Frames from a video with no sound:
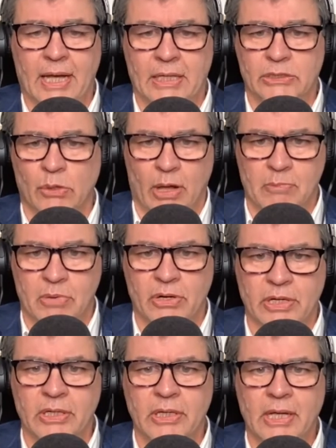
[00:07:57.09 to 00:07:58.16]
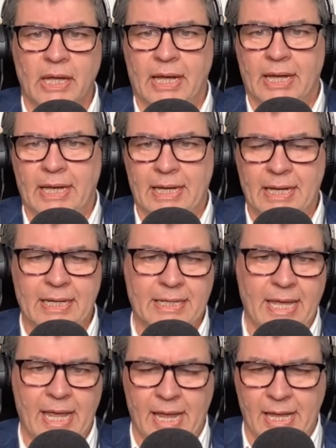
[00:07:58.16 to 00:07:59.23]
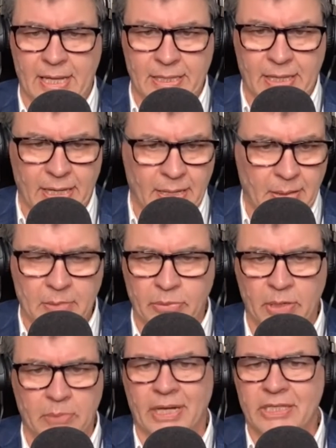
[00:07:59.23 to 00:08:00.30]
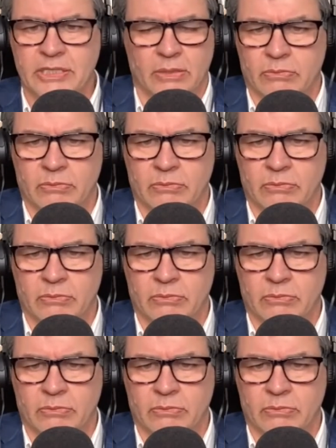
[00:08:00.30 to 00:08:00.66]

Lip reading: So Alberta can put in place the